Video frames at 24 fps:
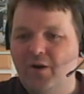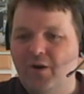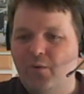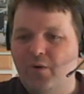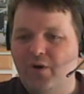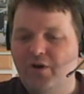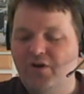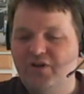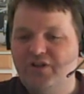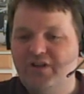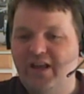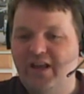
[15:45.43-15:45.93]

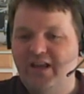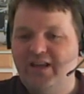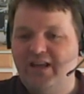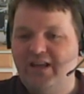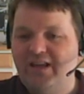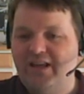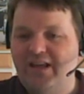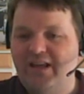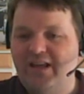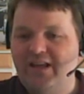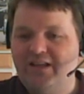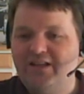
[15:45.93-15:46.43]
where you're
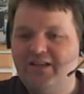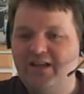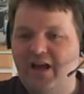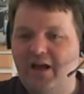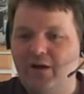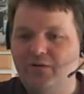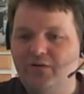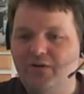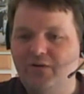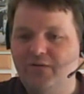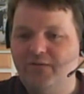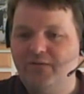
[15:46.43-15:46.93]
taking heat
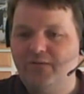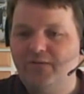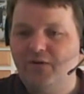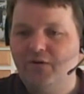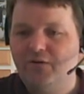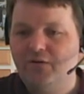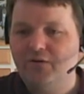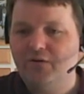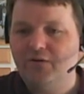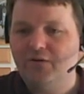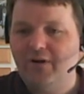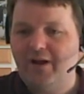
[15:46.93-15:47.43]
out of
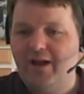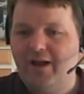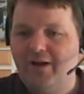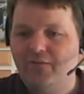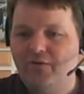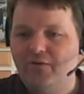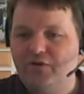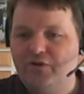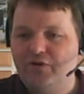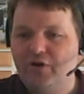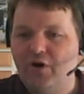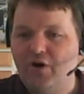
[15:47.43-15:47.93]
your
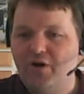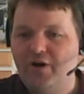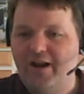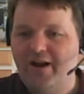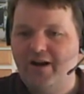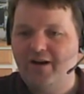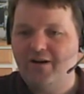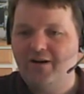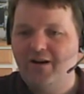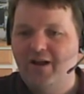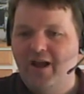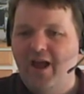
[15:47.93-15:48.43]
return
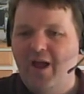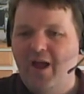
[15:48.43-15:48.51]
air,